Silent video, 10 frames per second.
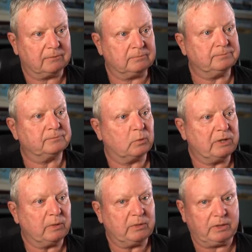win,
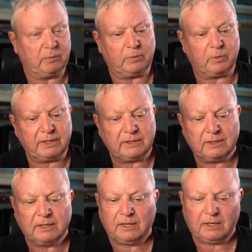win, win, win, win,
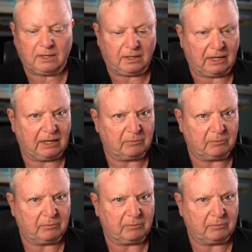I am